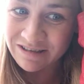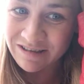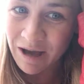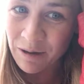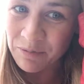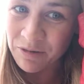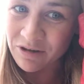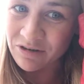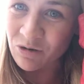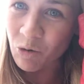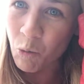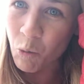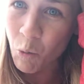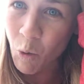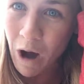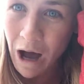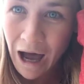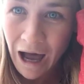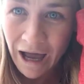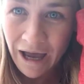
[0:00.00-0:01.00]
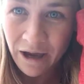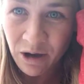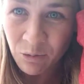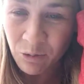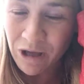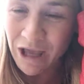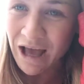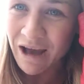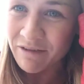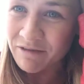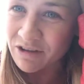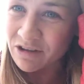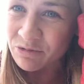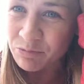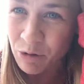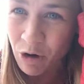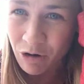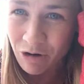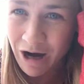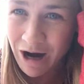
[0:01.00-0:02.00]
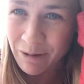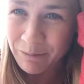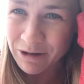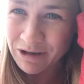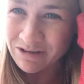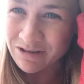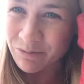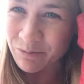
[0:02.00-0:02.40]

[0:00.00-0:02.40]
depth into why we have this programming